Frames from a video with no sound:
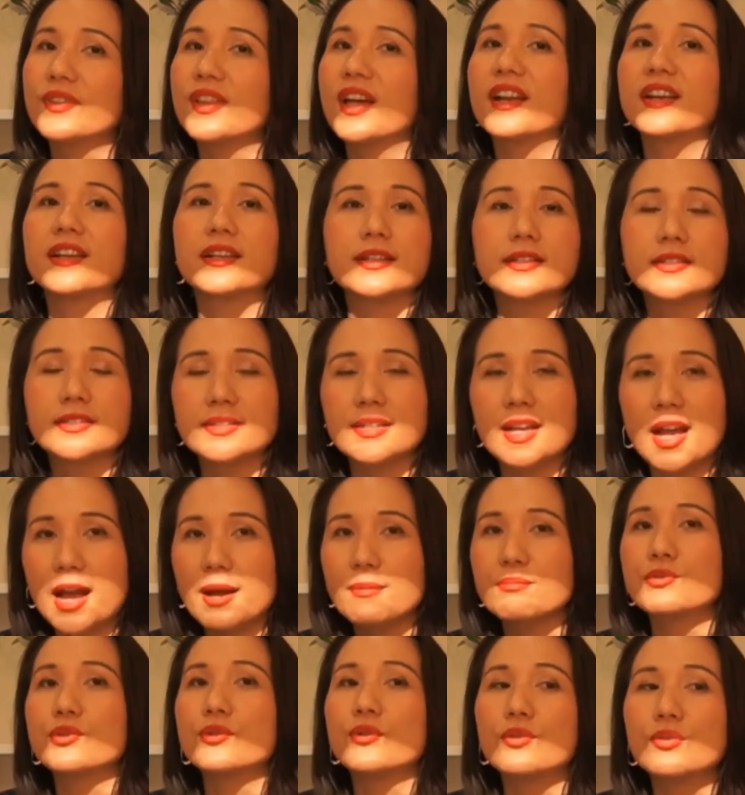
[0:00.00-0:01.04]
that is
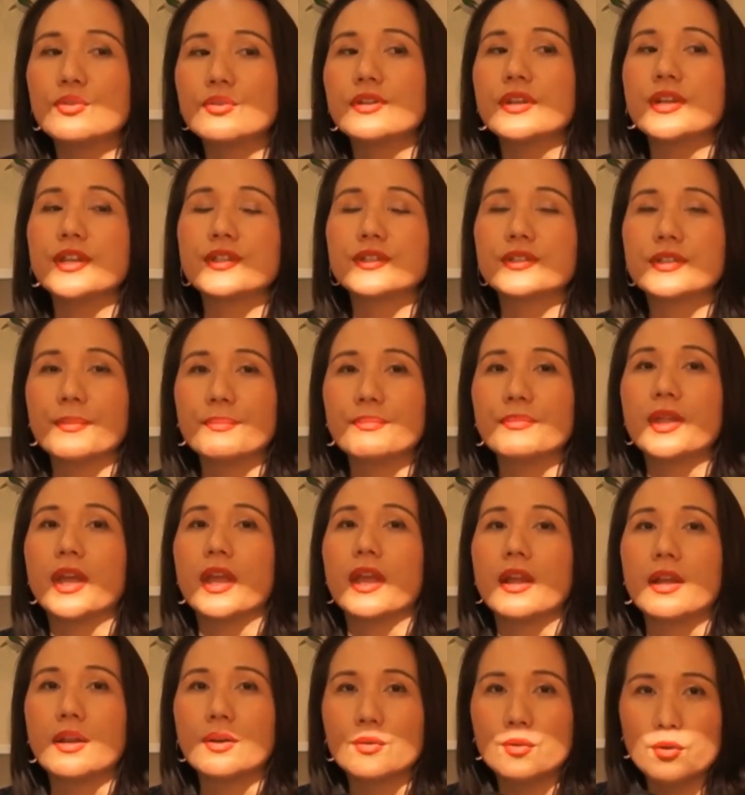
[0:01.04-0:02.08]
absolutely
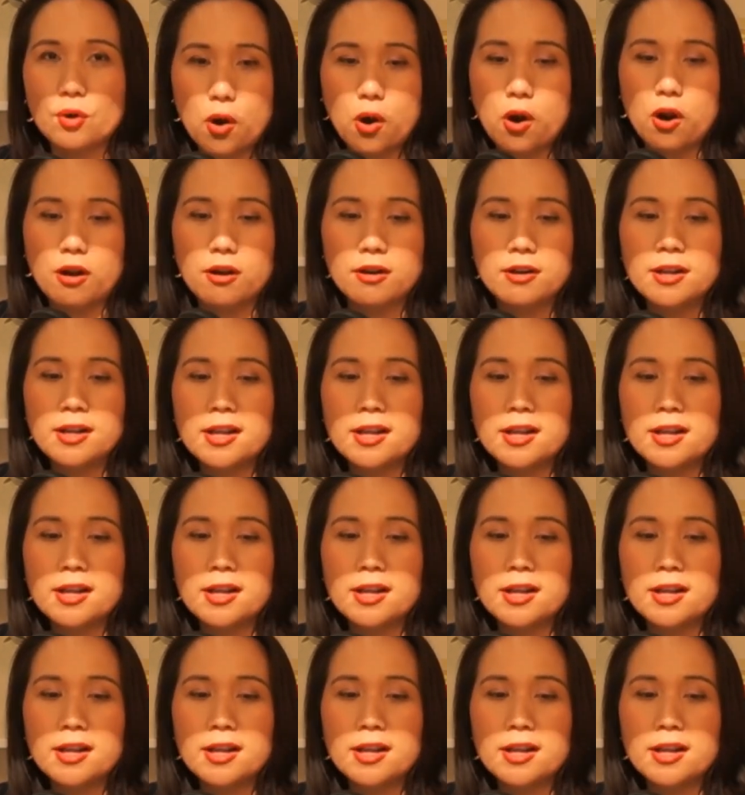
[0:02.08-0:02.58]
something wrong.